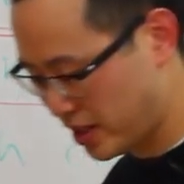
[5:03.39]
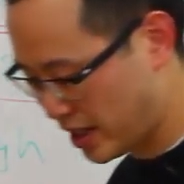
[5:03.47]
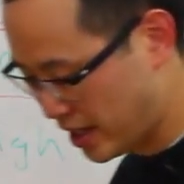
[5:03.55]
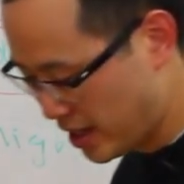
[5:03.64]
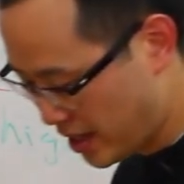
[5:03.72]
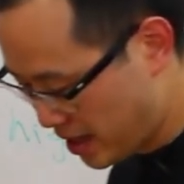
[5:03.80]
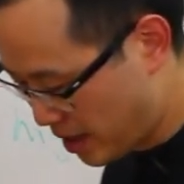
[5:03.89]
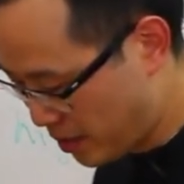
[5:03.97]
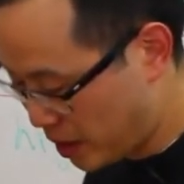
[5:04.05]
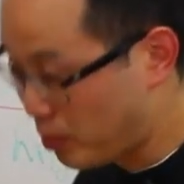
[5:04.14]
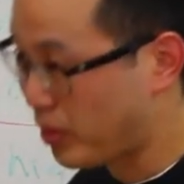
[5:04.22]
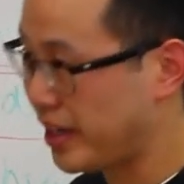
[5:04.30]
and I, about
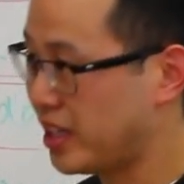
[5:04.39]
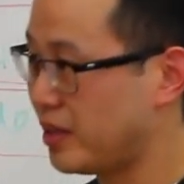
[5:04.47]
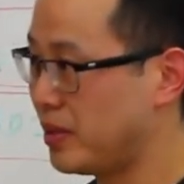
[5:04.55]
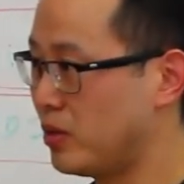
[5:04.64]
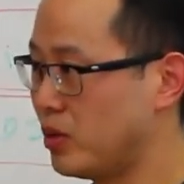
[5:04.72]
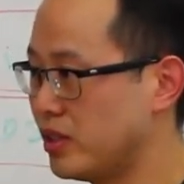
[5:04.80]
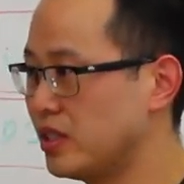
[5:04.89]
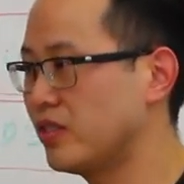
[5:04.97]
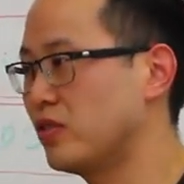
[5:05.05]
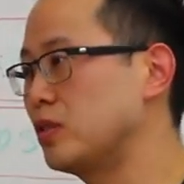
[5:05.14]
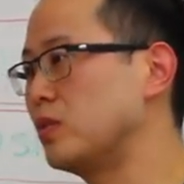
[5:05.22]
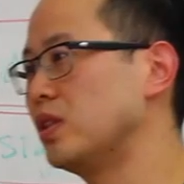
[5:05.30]
the break, about what's the
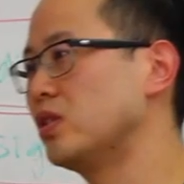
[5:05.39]
difference between